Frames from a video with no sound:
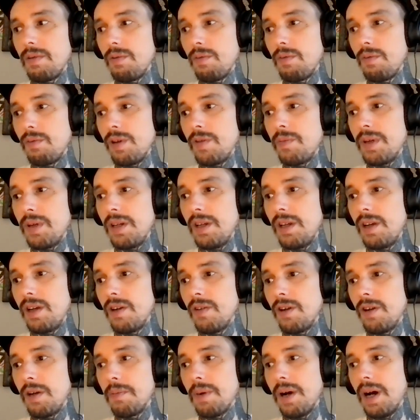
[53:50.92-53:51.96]
we've been
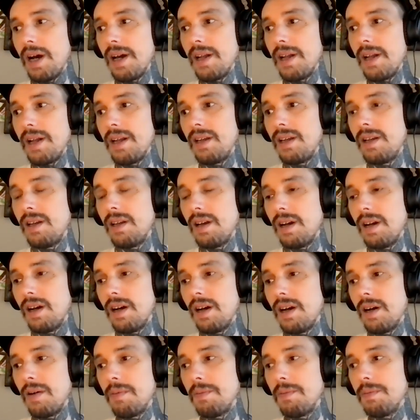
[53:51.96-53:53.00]
hearing Biden
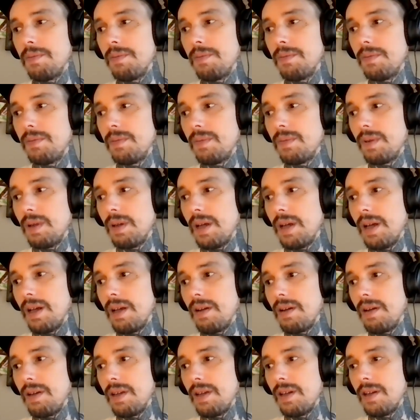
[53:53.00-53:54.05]
um,
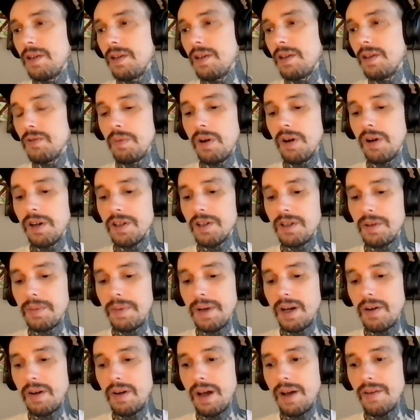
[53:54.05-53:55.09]
in his remarks
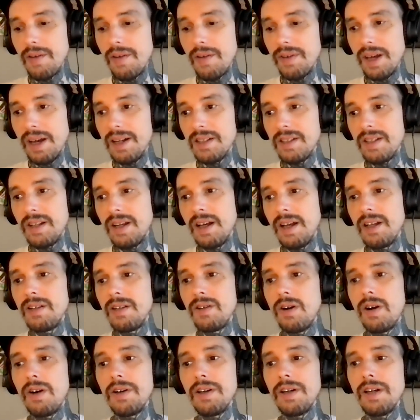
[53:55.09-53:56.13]
about Afghanistan,
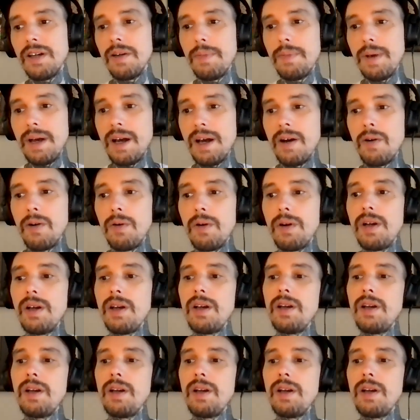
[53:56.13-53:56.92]
talking about